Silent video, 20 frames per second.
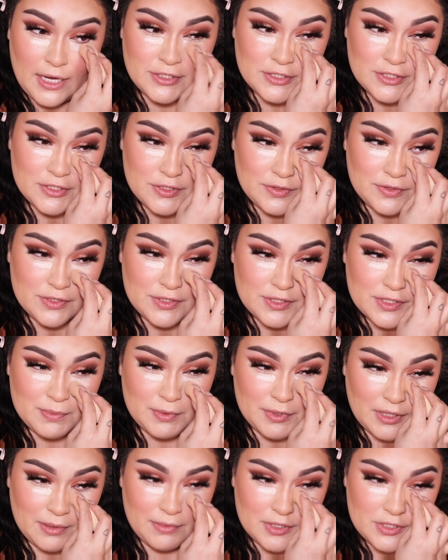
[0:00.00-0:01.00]
just use this
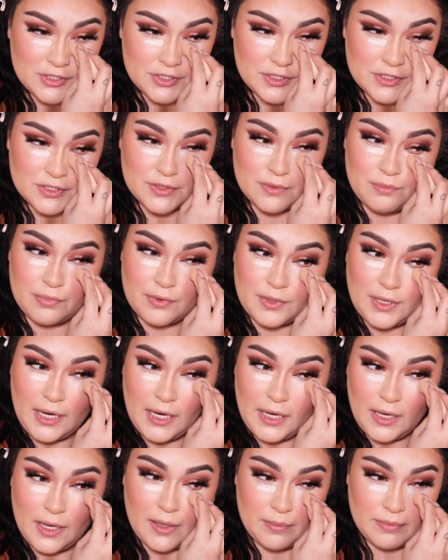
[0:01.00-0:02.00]
pretty much just to
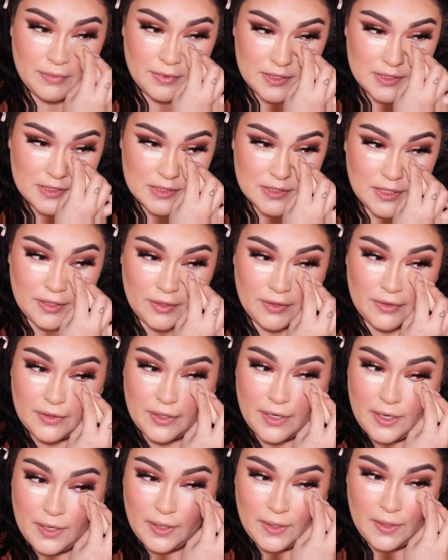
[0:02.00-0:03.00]
brighten up this under
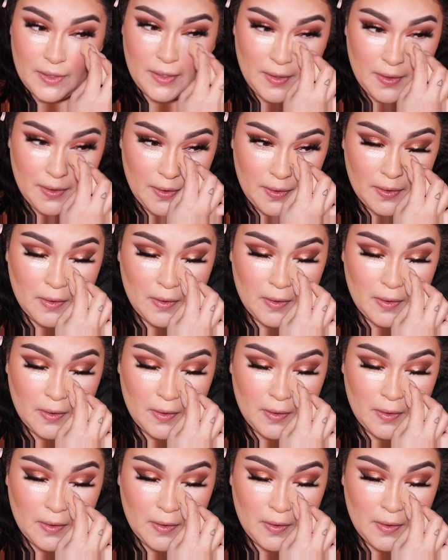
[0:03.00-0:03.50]
eye here.